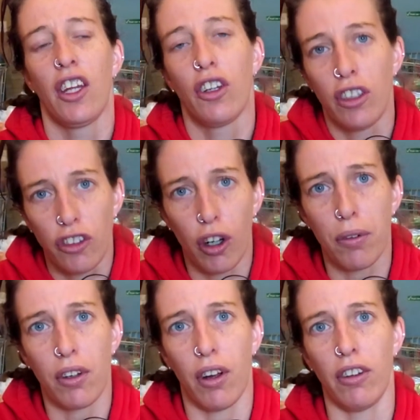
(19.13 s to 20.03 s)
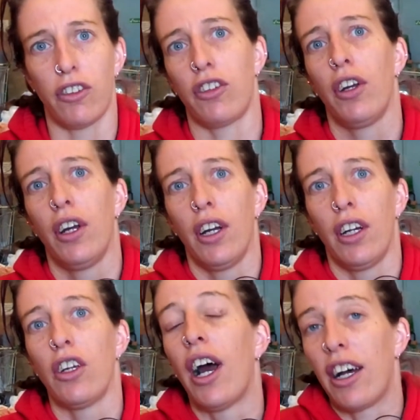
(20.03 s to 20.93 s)
Your job coach
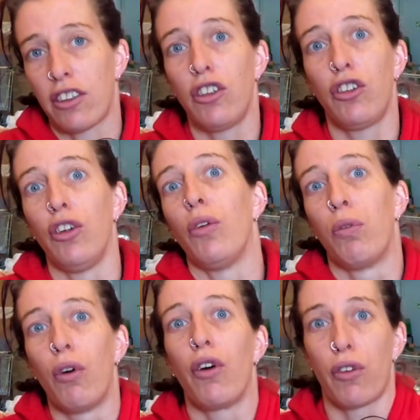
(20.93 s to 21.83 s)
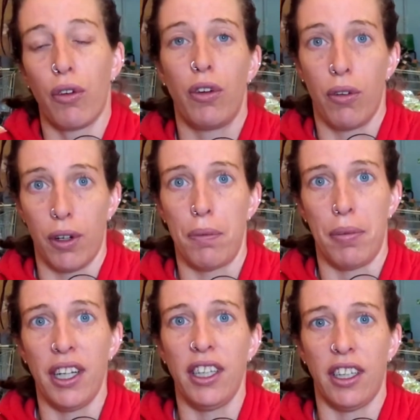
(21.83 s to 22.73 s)
asks you what group you want to
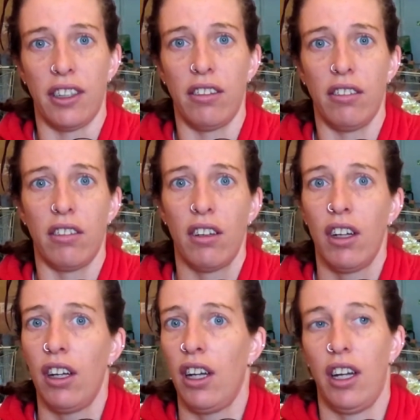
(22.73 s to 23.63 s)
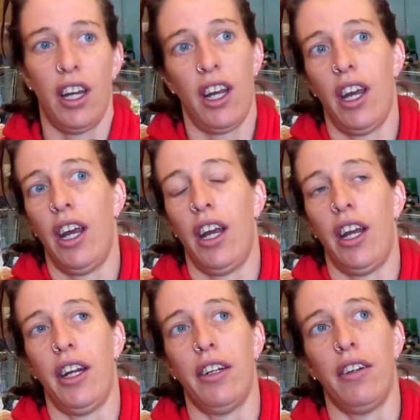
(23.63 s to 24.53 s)
be in,
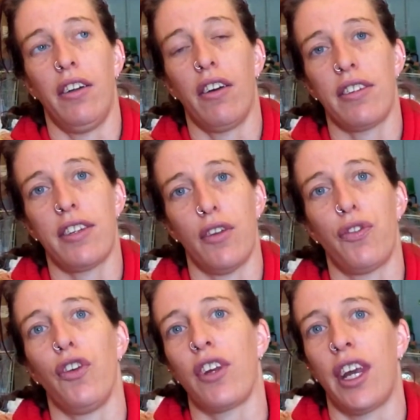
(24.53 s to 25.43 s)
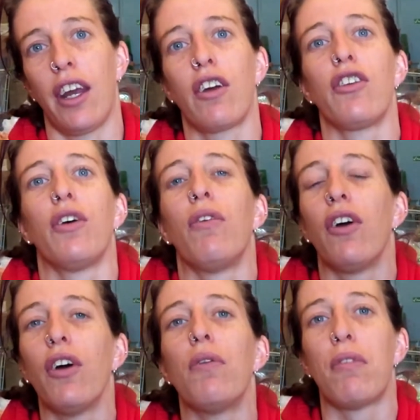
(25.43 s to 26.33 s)
and I said food care because it will
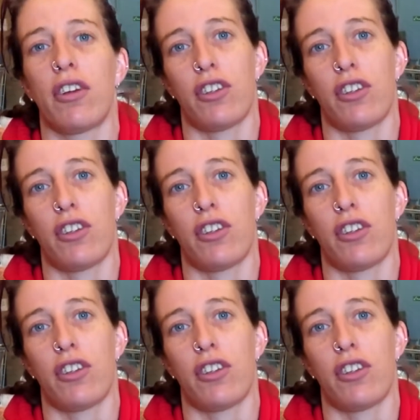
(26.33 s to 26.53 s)
help my